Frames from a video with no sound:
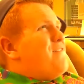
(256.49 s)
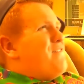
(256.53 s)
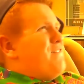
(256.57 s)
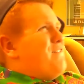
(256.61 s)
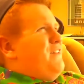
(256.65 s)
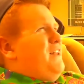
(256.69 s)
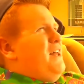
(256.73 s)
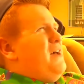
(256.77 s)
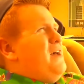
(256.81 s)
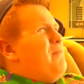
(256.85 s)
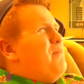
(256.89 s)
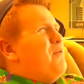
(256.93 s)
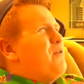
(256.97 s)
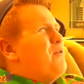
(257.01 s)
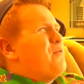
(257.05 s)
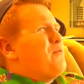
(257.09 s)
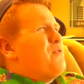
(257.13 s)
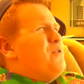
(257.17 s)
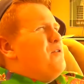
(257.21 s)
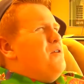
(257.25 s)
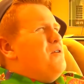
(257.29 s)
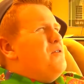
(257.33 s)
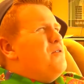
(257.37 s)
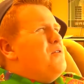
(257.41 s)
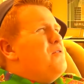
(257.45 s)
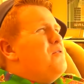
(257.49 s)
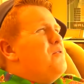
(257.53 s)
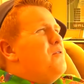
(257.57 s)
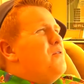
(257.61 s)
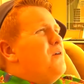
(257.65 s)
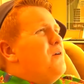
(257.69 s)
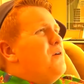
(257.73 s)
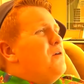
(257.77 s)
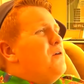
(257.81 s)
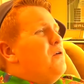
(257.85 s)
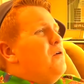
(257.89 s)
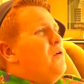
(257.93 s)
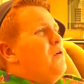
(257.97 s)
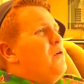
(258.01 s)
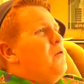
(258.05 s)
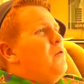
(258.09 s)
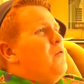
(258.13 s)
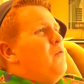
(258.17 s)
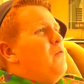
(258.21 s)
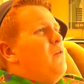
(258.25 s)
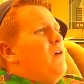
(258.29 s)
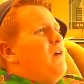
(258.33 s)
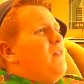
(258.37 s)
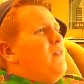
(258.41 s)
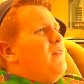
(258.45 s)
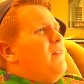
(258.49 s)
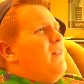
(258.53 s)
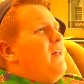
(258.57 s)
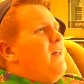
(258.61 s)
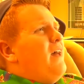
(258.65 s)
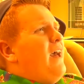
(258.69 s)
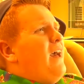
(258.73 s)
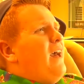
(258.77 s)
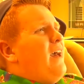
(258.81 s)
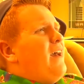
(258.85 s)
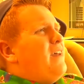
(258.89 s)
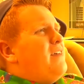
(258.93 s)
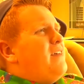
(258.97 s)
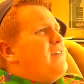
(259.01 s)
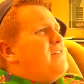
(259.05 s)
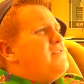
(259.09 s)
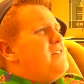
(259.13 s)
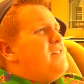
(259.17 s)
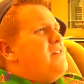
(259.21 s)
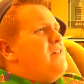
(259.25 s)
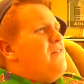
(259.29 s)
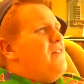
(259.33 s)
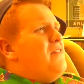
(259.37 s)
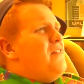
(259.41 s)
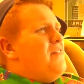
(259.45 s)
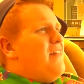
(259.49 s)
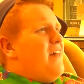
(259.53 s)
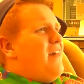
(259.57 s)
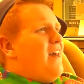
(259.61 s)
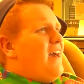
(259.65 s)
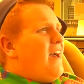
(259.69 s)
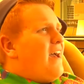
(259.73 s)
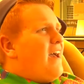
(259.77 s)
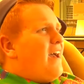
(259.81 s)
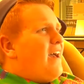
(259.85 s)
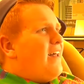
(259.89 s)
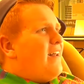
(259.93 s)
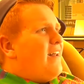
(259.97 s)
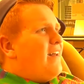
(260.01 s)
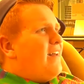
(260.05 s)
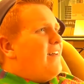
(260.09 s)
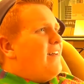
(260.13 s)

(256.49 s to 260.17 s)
Flipperoo? What in the heck is even that?